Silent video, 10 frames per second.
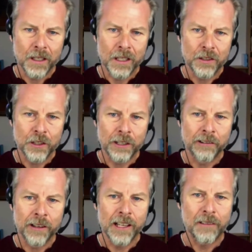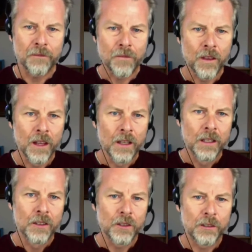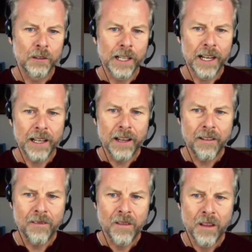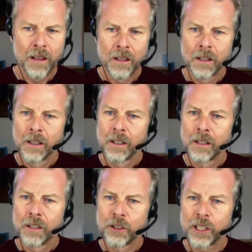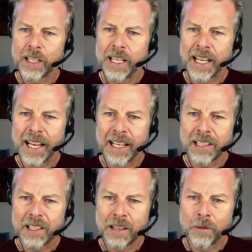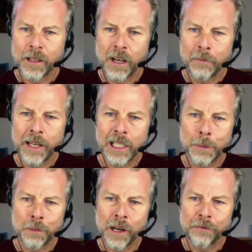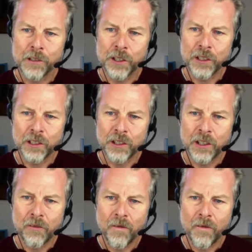let's just get rid of that, scroll down here. Jalique has, if we come here to preferences,